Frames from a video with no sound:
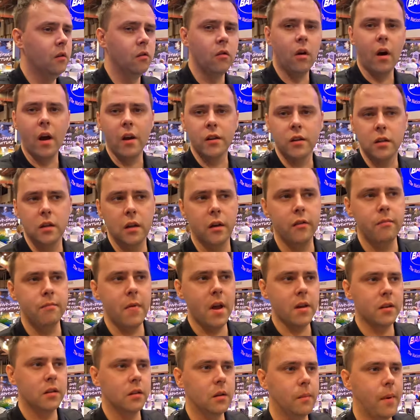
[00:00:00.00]
Right, that's enough
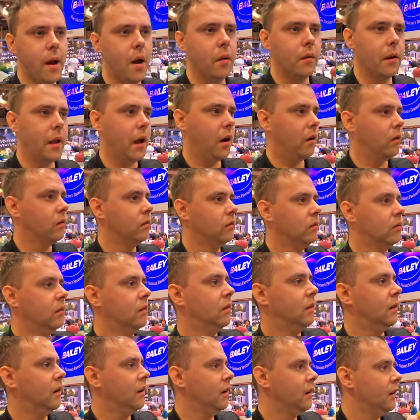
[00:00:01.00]
messing about now.
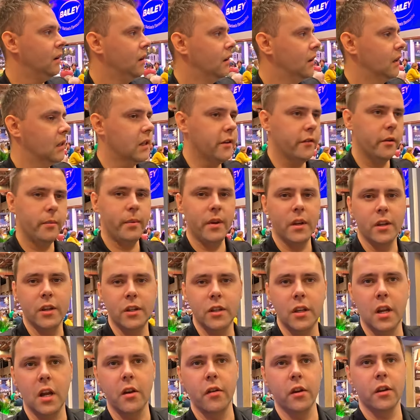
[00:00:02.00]
Let's have a bit of
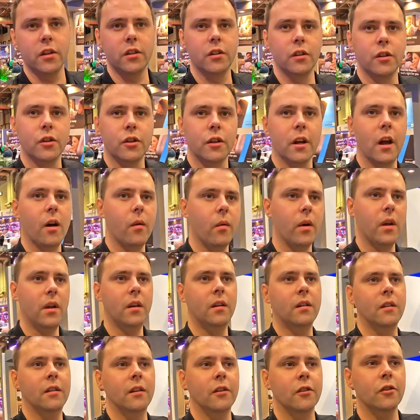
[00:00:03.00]
seriousness, shall we?
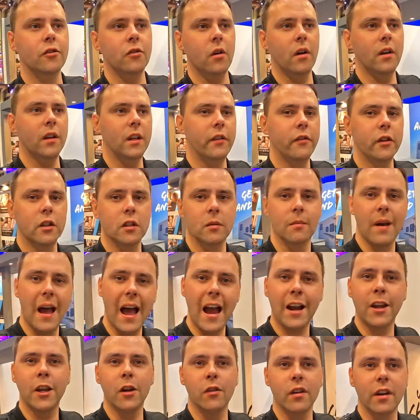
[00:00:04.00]
Let's try and give you some
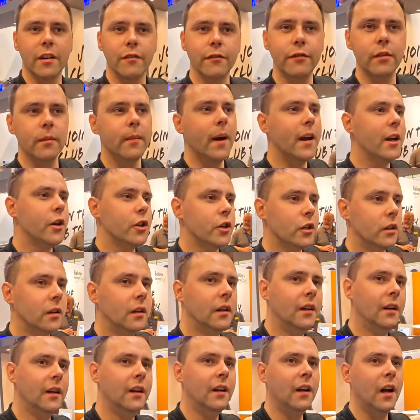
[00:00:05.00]
accurate information
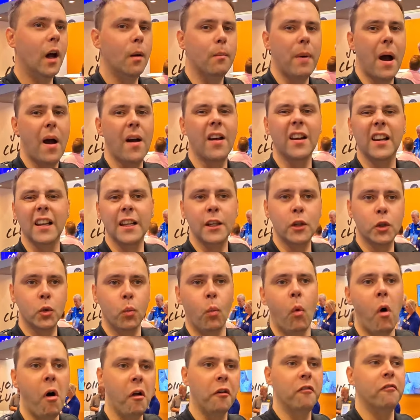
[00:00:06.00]
about at least
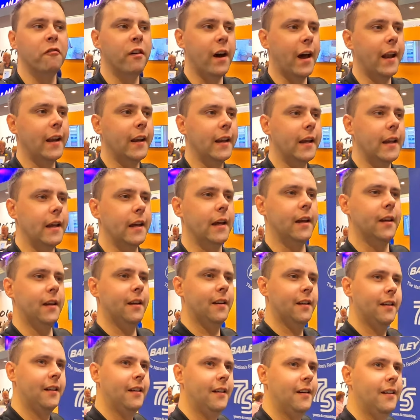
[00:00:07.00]
one van here,
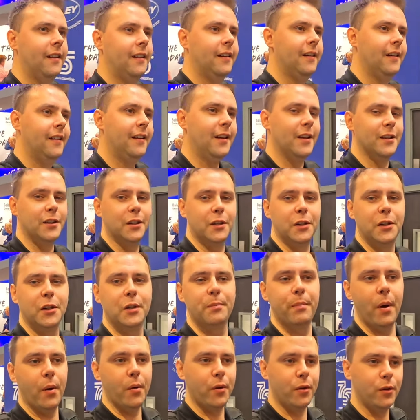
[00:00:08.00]
instead of
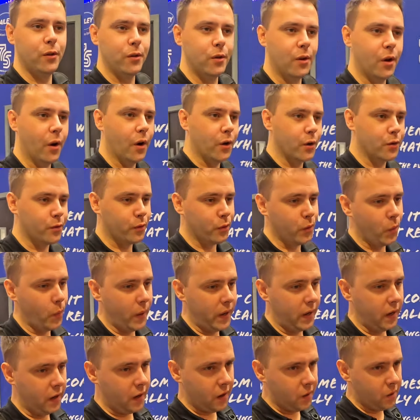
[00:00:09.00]
just poking you guys through a
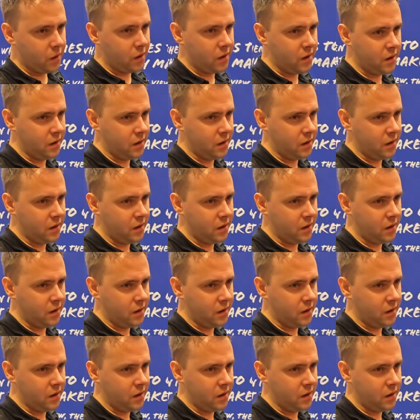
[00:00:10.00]
window.